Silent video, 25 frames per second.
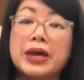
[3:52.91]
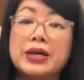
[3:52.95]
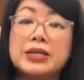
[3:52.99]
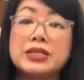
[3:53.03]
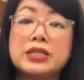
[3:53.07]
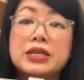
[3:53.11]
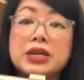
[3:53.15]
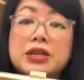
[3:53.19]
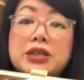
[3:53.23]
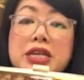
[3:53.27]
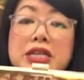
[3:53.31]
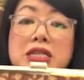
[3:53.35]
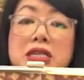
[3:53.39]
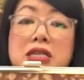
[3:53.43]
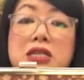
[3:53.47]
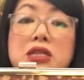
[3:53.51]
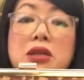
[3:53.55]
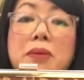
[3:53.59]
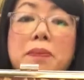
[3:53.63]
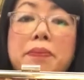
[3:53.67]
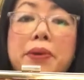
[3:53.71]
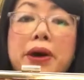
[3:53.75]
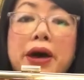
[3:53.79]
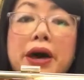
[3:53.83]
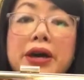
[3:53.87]
So this is
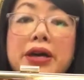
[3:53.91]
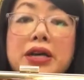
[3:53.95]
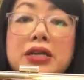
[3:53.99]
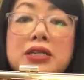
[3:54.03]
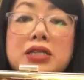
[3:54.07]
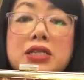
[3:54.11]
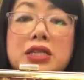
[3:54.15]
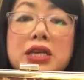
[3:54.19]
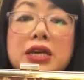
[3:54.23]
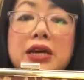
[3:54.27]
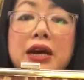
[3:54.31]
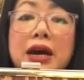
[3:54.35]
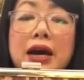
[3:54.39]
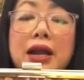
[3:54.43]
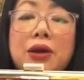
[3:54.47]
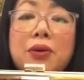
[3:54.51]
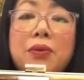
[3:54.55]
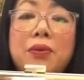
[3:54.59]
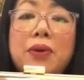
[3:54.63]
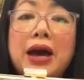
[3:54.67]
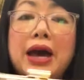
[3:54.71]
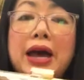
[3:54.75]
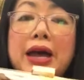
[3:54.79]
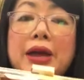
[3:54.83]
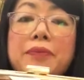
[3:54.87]
the burgundy
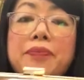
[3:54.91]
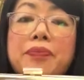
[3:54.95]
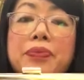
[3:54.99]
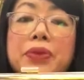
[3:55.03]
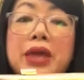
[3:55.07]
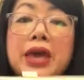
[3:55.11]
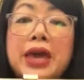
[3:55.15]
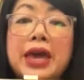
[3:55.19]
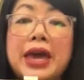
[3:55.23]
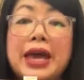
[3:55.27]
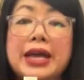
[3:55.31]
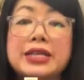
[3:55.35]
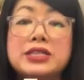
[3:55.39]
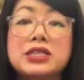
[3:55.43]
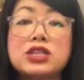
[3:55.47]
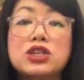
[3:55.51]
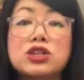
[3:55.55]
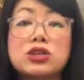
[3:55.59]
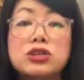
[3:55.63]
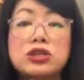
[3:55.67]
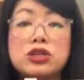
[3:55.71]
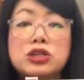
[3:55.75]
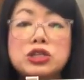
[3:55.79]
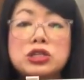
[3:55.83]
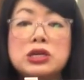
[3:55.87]
colorway. It's a
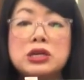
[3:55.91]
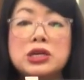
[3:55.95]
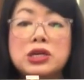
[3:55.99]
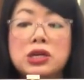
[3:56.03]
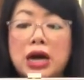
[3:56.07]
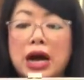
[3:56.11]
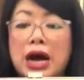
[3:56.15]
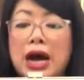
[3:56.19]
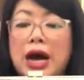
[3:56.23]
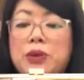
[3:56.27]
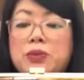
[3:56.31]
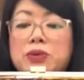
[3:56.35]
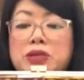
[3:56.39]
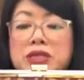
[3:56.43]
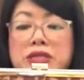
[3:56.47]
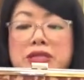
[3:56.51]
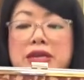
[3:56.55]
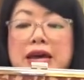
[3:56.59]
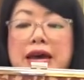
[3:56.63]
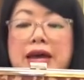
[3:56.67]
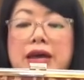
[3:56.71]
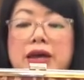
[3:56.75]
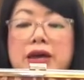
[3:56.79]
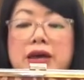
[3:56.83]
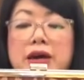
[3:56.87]
good, I would
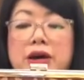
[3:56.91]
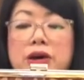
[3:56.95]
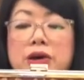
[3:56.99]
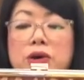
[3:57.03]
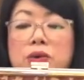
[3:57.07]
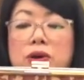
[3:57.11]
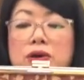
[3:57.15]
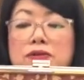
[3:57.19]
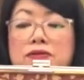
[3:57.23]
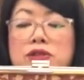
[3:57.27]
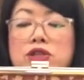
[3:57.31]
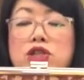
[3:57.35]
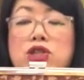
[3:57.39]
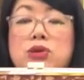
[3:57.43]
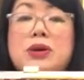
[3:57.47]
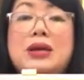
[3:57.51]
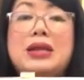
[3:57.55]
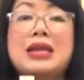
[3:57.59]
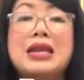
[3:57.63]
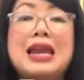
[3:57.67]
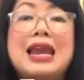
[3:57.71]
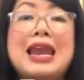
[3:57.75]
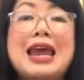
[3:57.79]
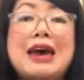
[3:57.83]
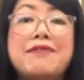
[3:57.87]
say, equivalent to
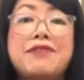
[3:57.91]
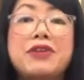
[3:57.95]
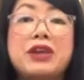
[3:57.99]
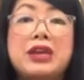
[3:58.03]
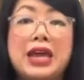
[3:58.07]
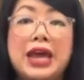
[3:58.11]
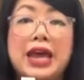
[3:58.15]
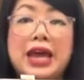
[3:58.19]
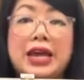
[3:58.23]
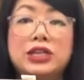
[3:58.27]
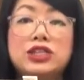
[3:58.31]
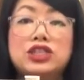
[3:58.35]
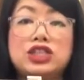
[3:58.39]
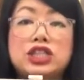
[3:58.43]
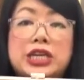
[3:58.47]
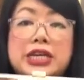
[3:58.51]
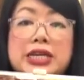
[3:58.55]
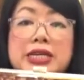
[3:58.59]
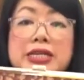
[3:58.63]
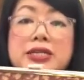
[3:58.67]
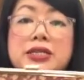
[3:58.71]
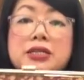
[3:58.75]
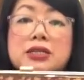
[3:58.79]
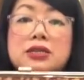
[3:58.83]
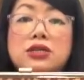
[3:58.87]
an 11
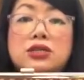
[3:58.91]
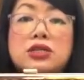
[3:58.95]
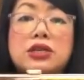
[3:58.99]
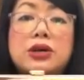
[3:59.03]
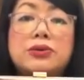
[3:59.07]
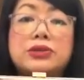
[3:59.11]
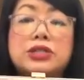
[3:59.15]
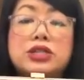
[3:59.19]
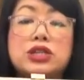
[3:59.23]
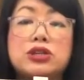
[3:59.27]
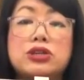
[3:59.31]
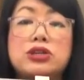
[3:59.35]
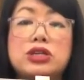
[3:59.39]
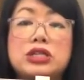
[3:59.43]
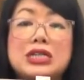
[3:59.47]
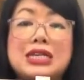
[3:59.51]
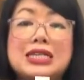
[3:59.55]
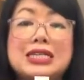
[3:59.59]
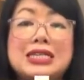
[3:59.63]
inches. So it's a good